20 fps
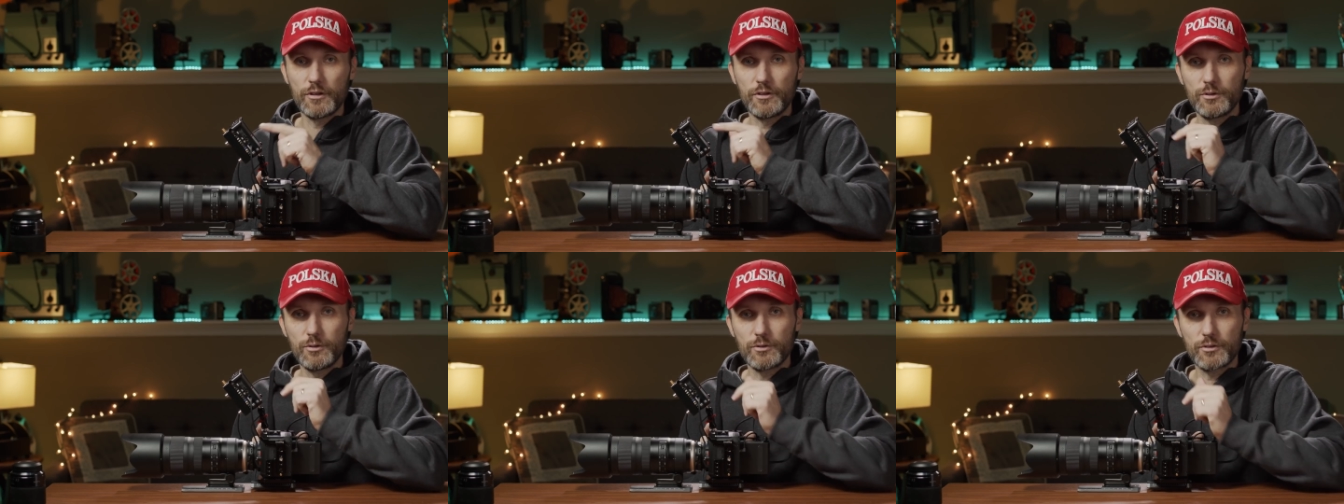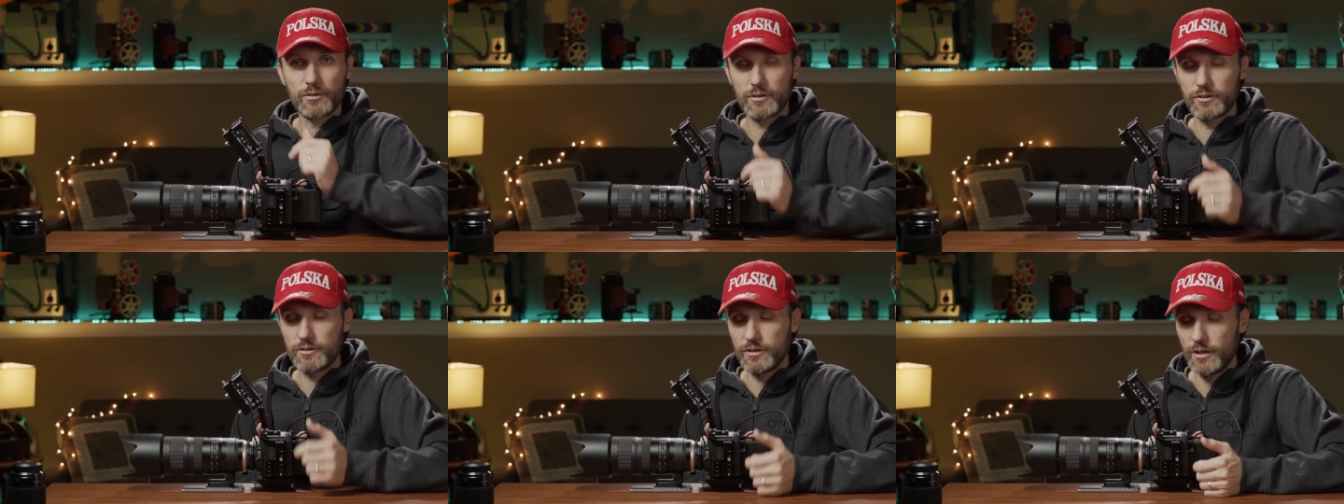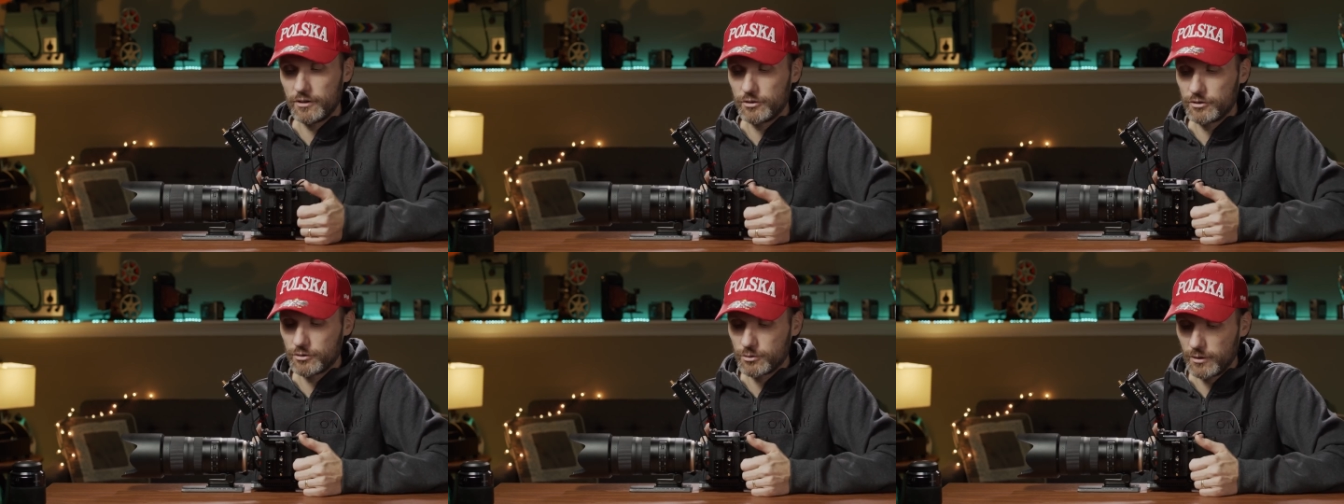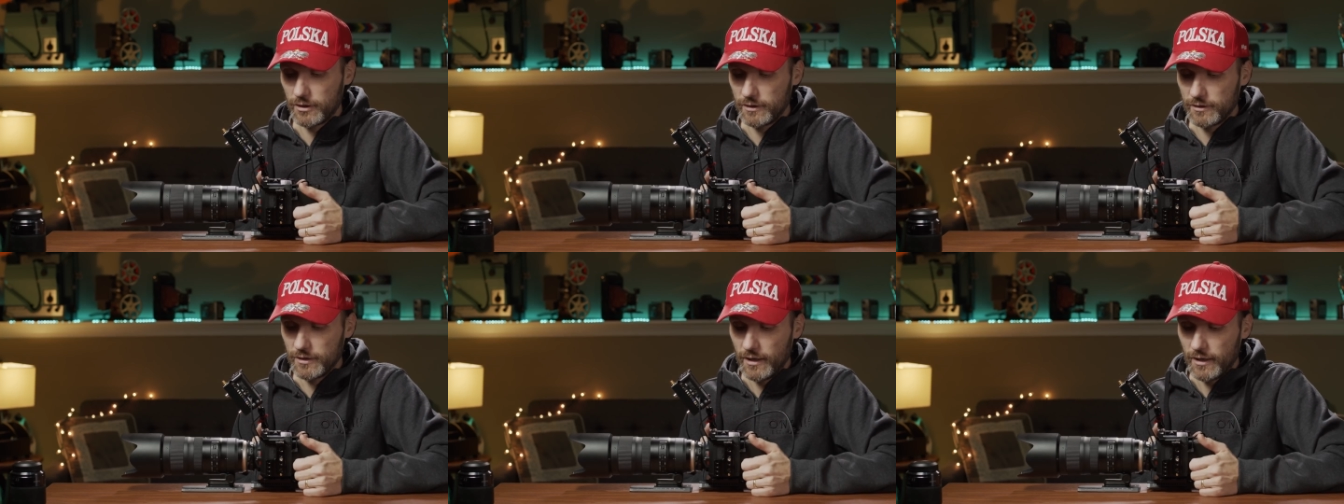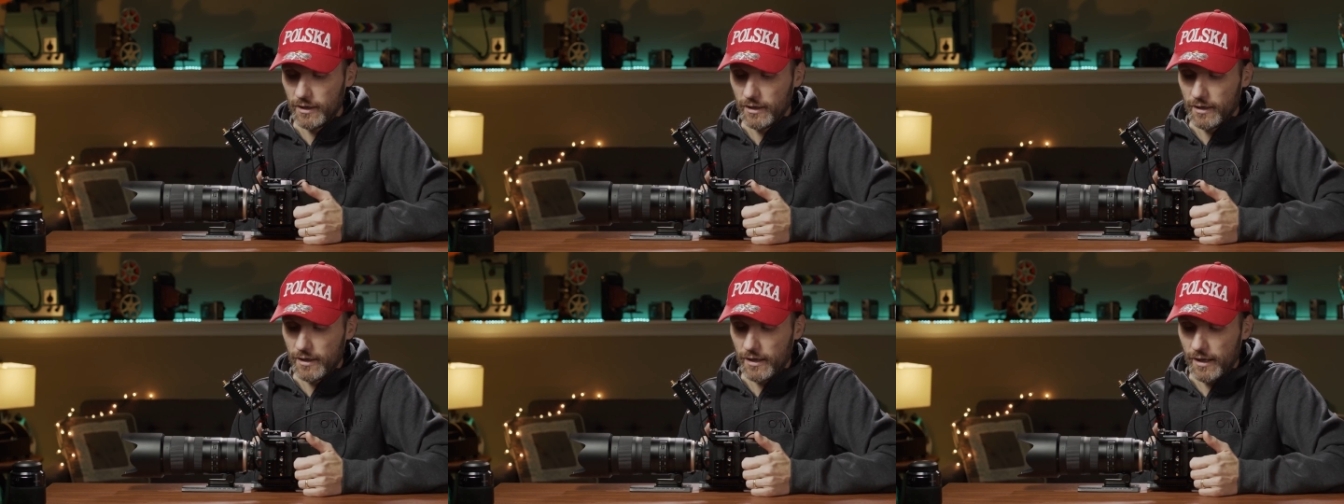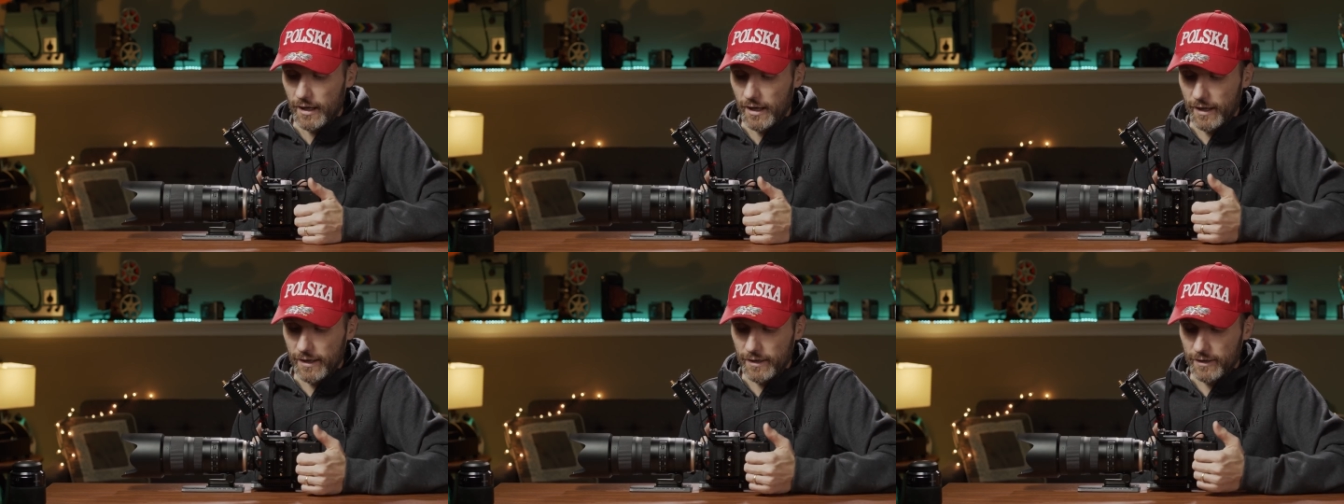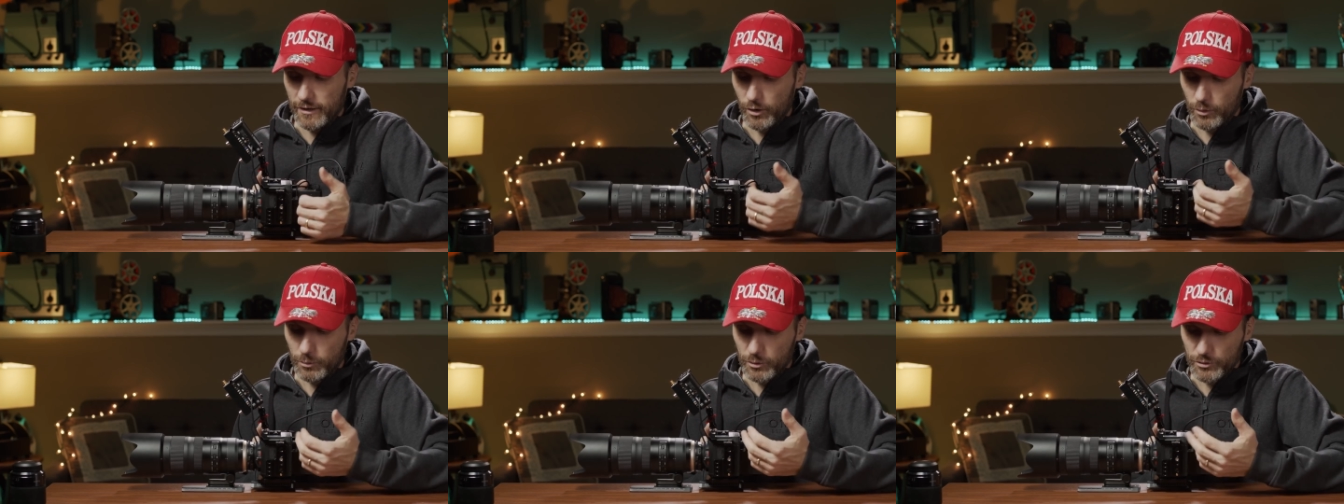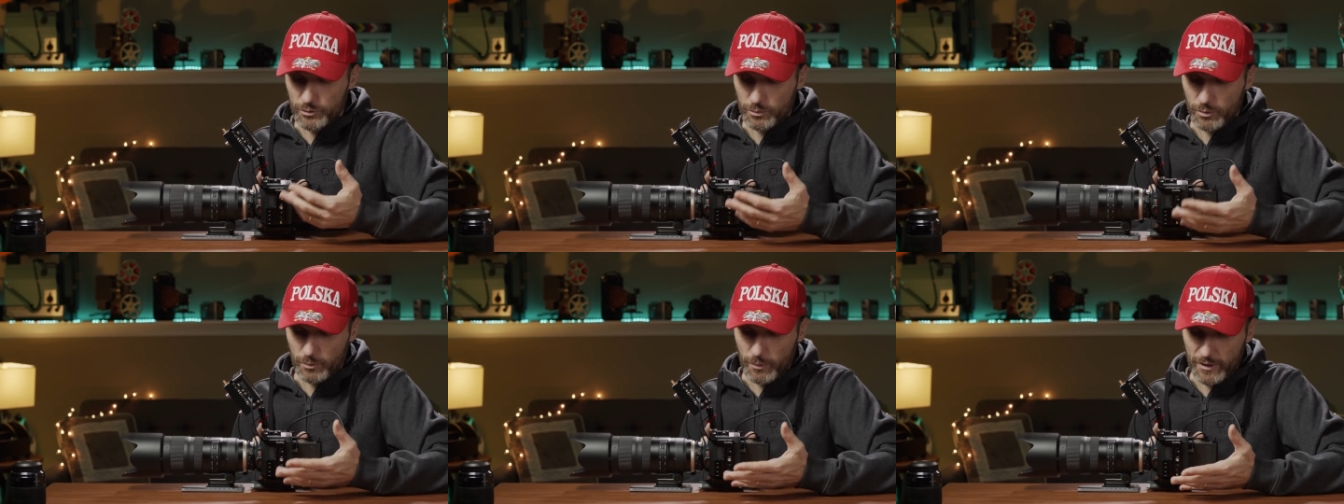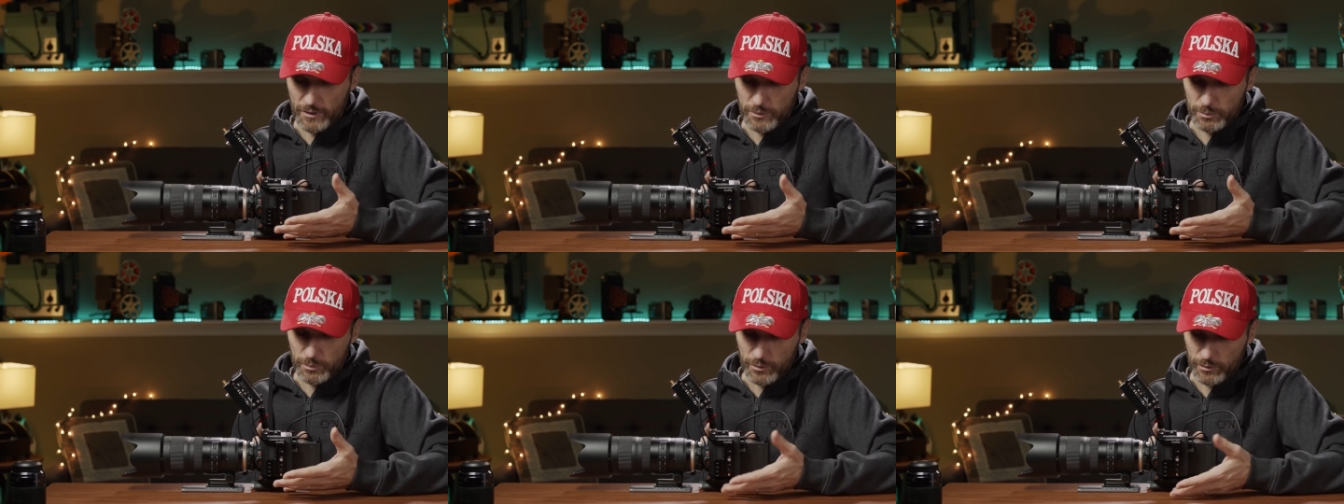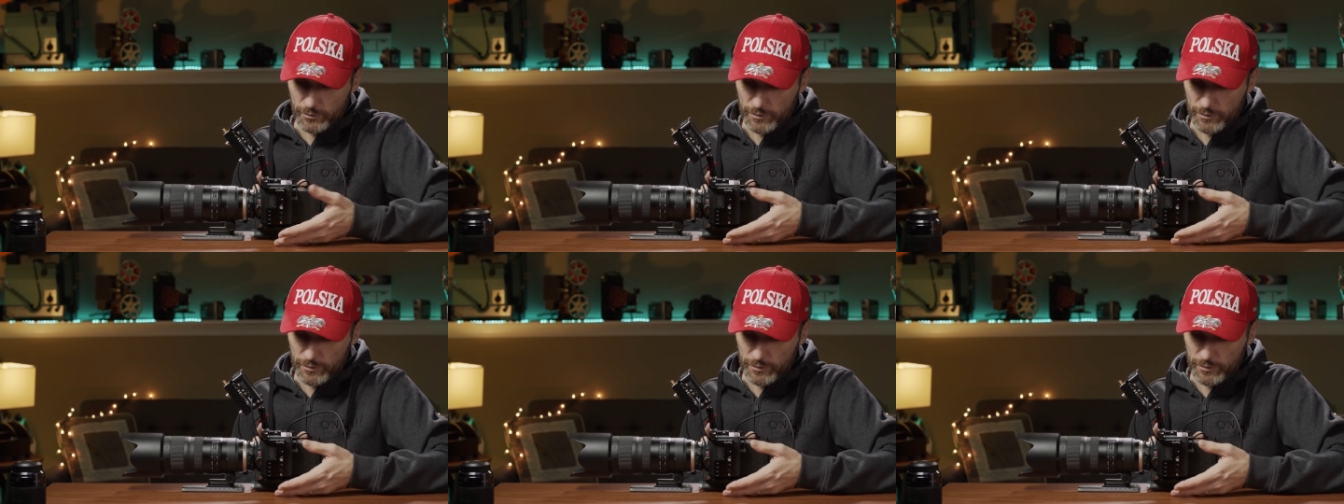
it using the touch screen, it almost reminds me